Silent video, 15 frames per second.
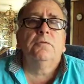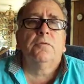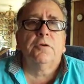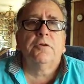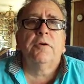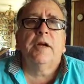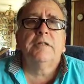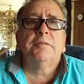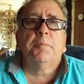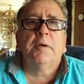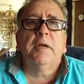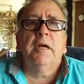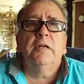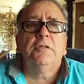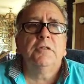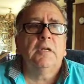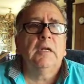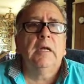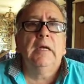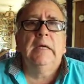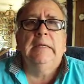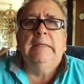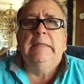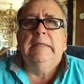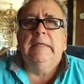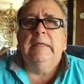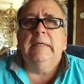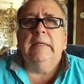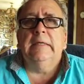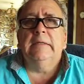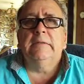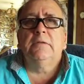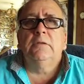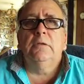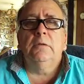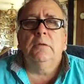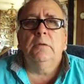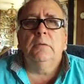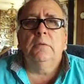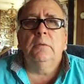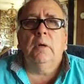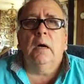for transportation is to